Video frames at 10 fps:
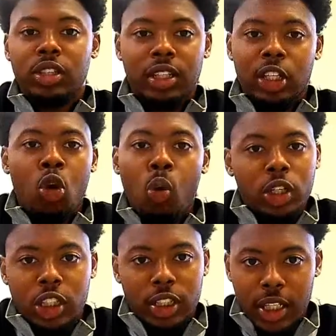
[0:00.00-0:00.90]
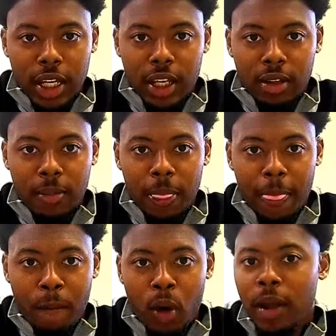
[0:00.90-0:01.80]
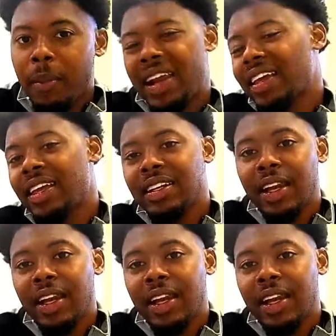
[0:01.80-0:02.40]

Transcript: going cha-ching, right? By the end of